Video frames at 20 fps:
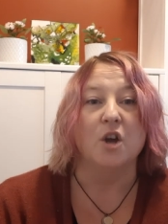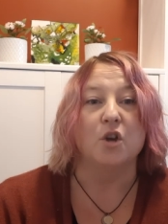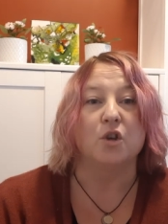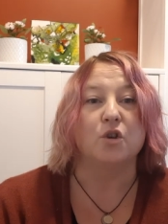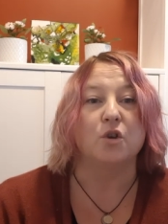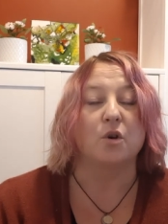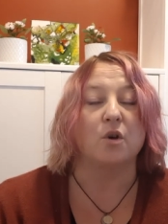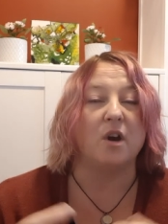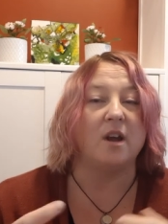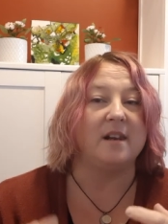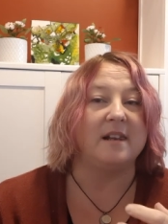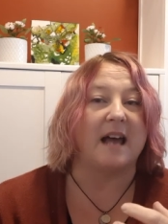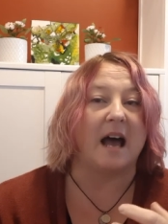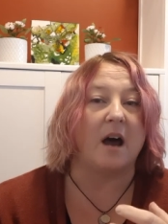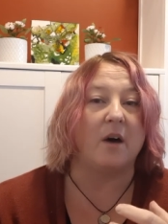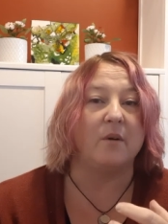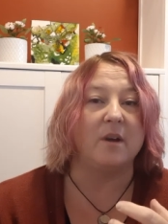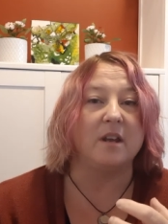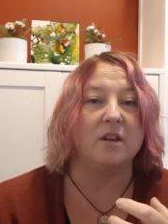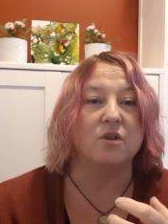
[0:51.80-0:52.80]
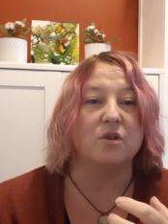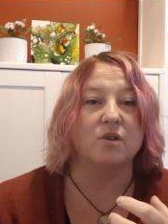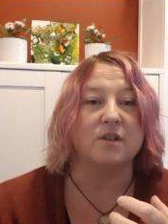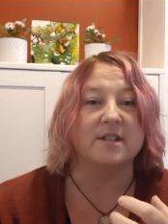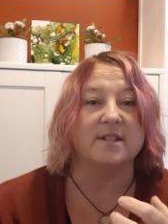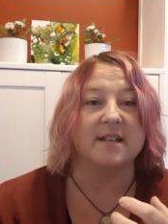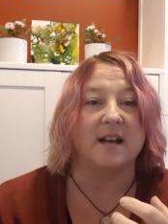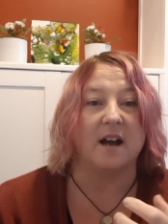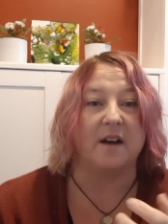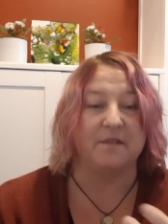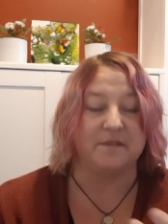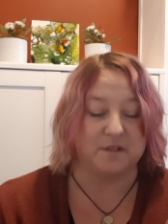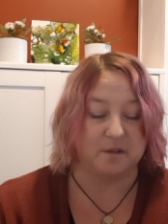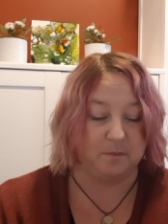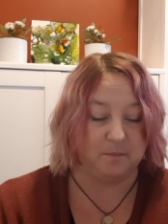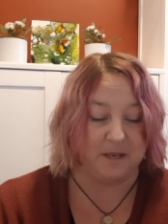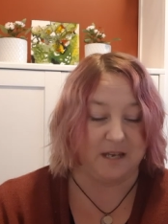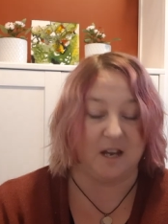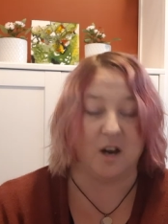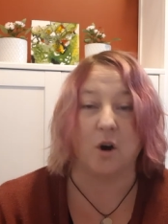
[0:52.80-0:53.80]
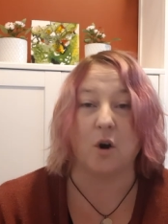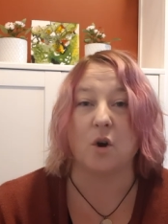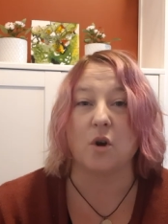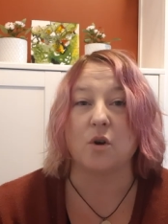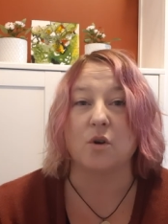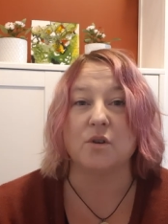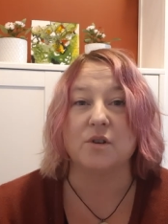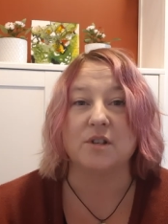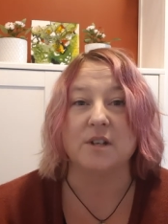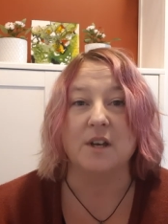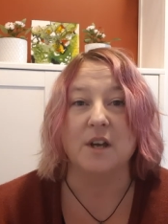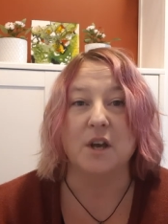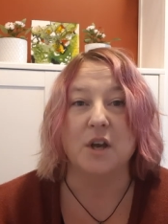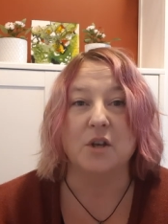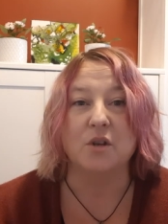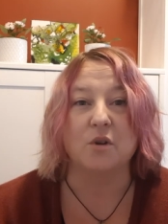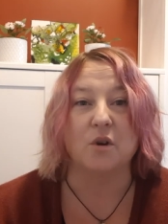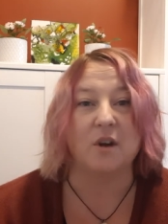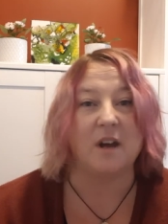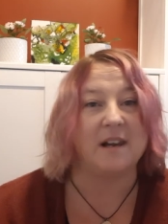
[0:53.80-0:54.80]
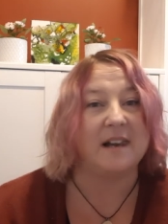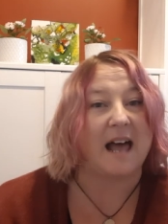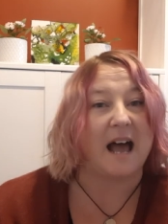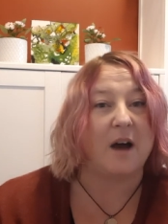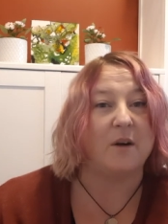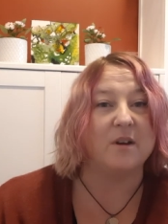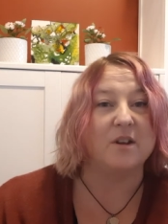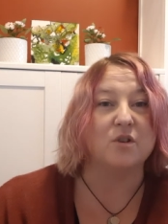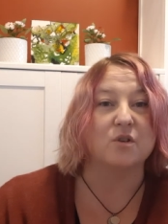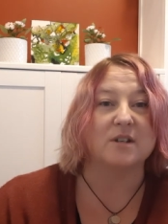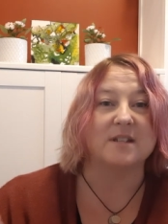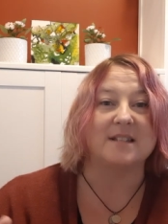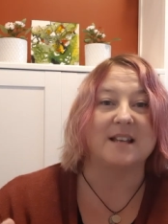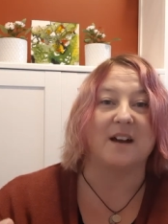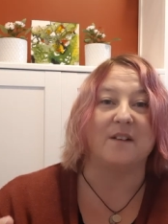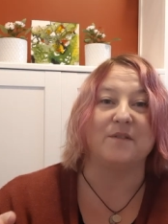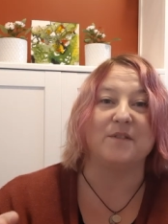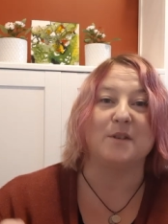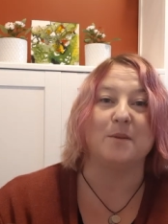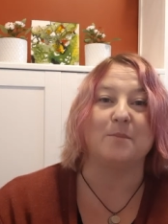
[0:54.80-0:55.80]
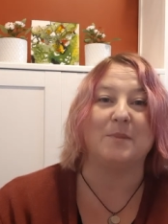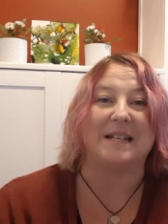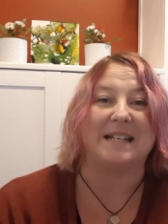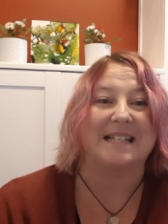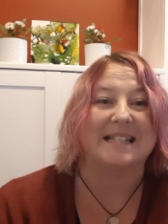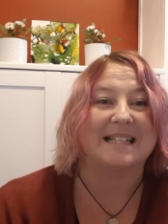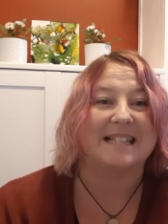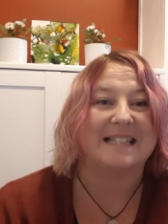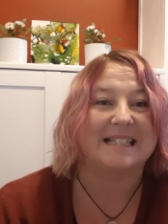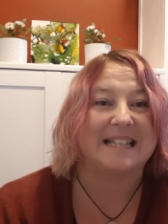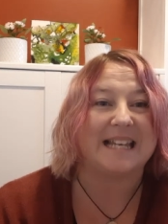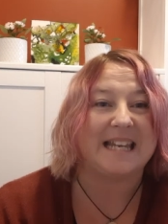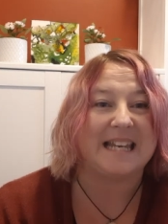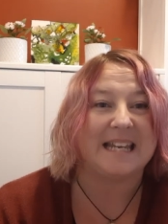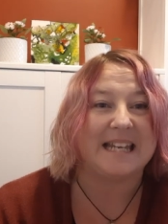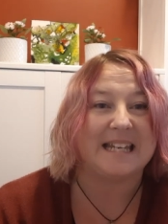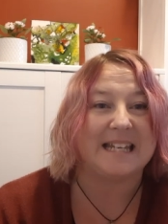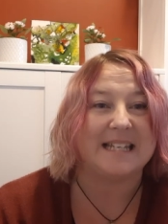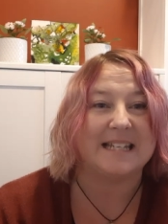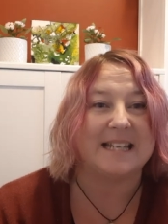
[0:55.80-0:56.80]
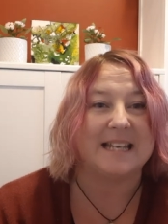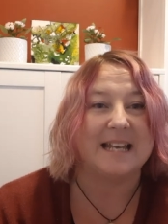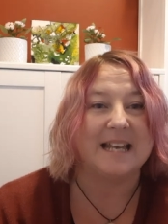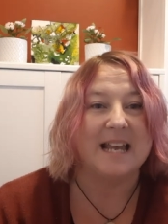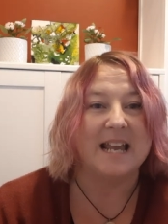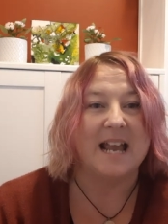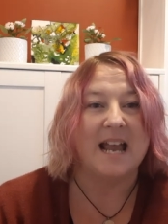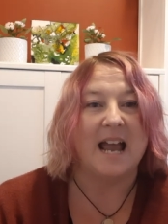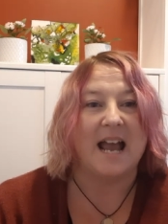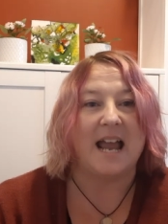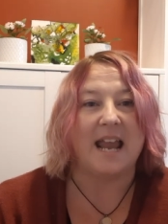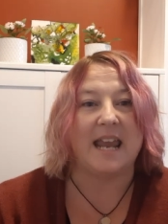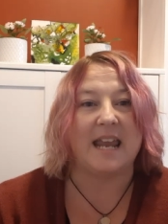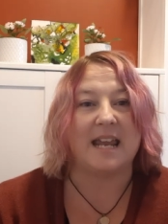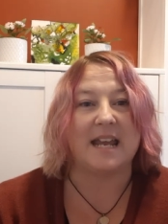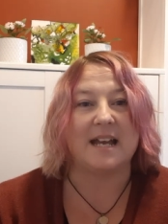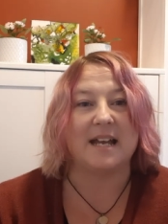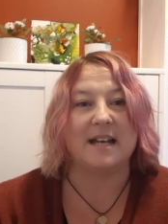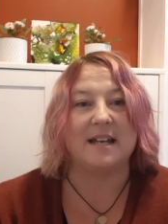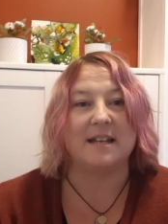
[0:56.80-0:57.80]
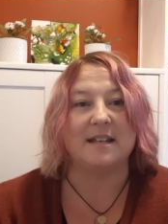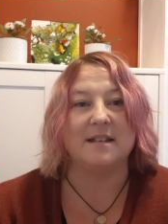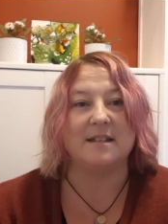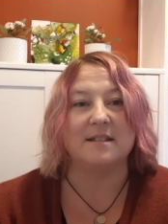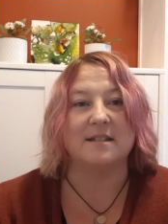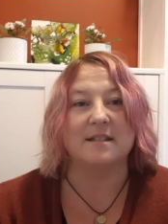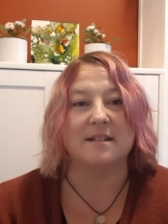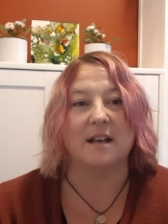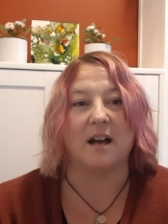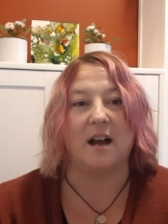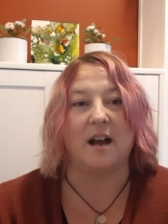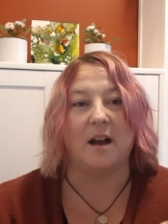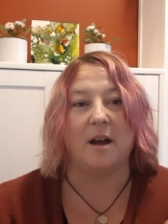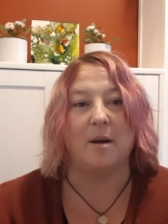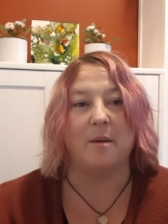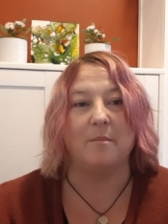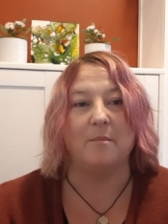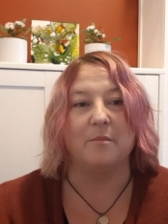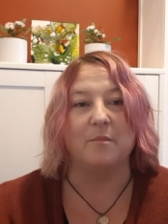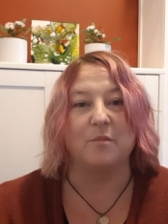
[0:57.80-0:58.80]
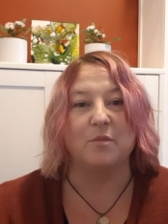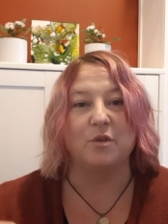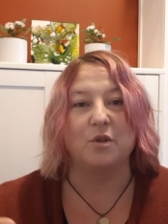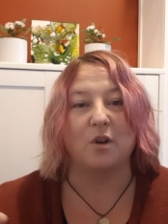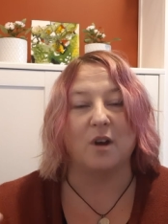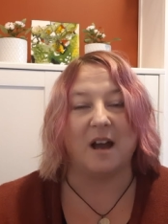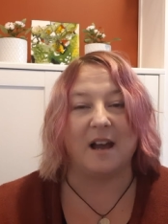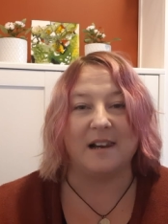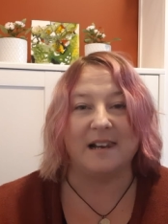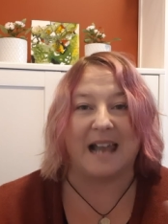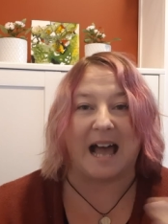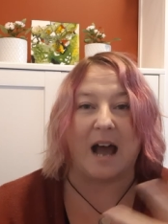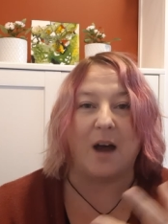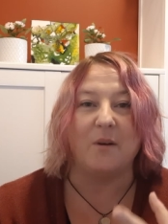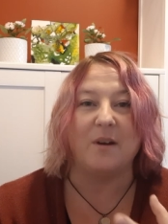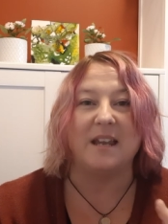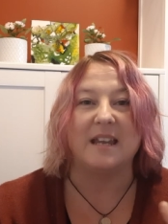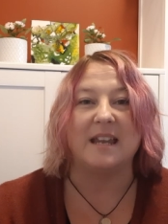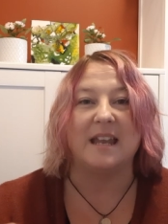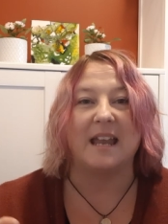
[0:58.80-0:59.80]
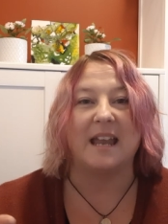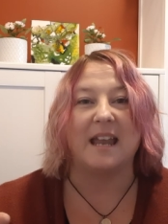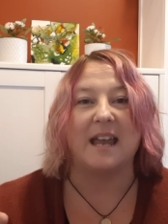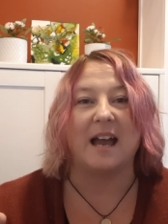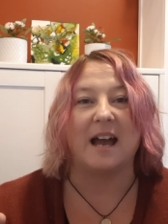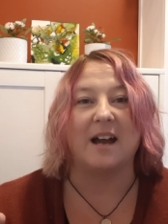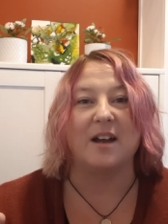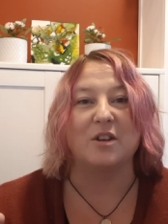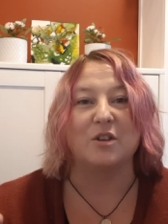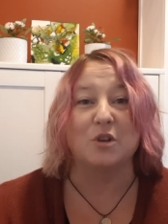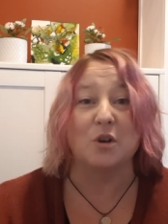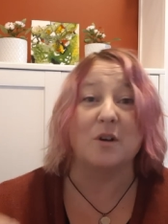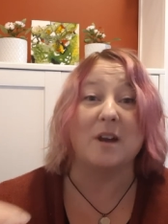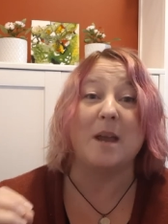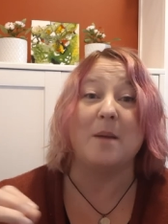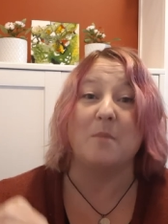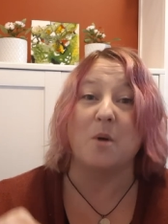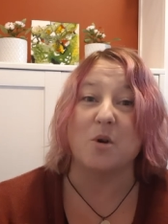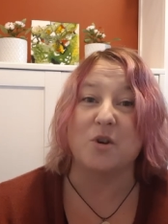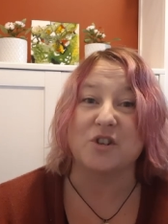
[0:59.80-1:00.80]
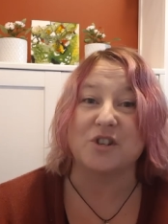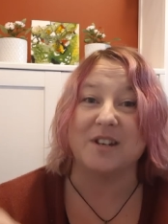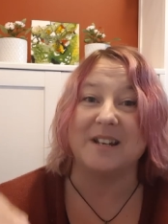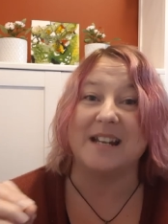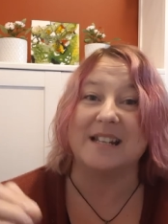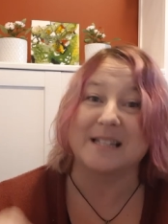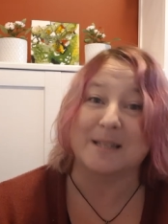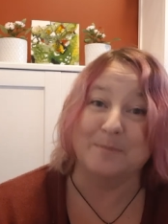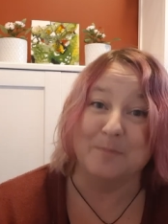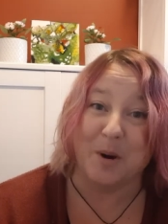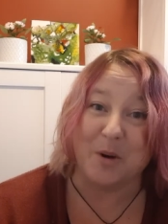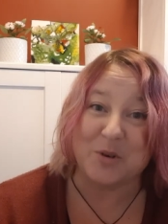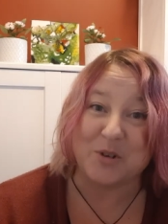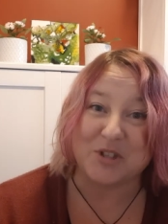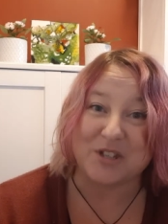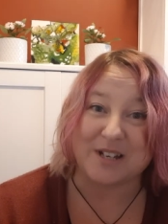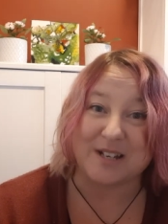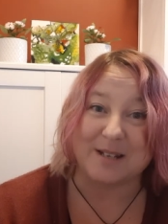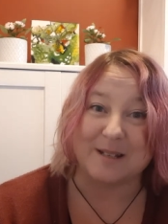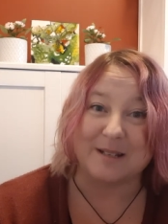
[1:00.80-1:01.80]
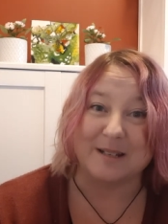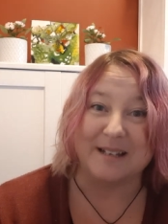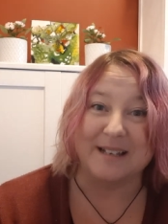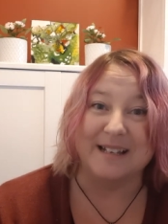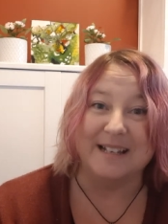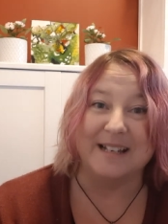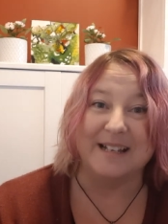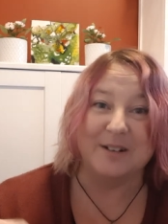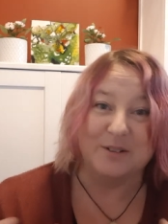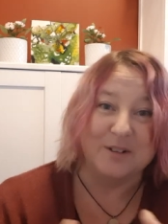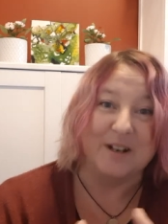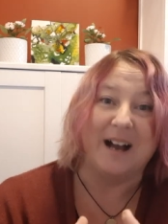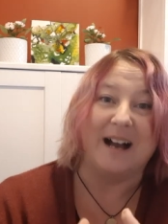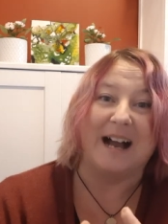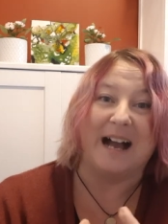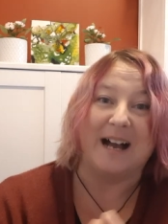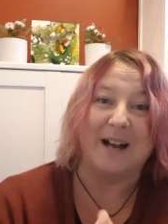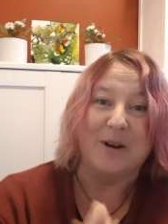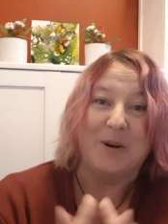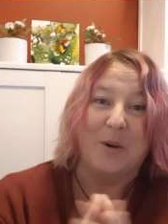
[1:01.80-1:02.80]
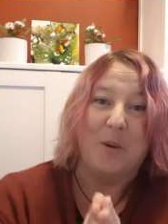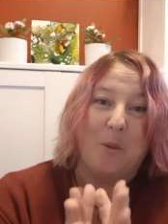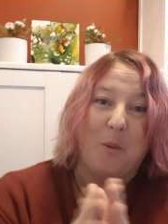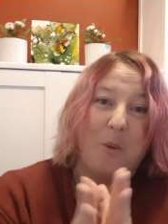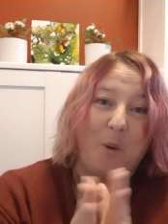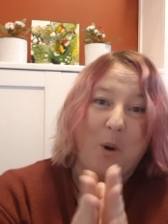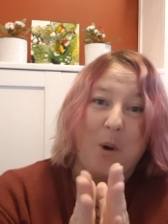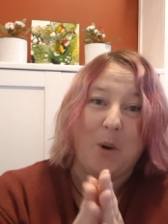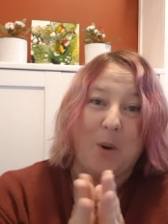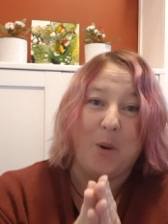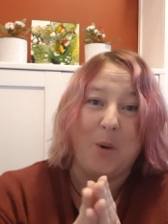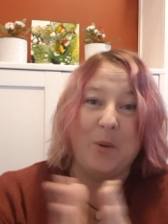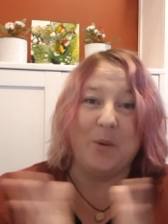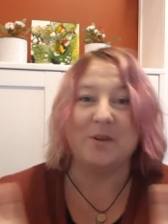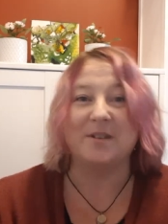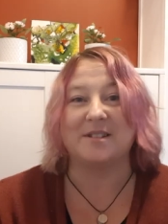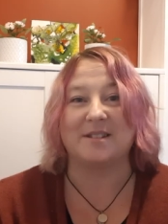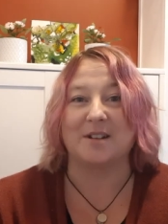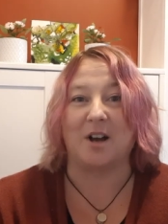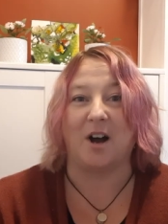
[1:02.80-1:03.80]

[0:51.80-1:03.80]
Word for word: you're allowing yourself to be heard. You're allowing yourself to be seen. And um, you're allowing uh, your emotion its motion. Ooh, it's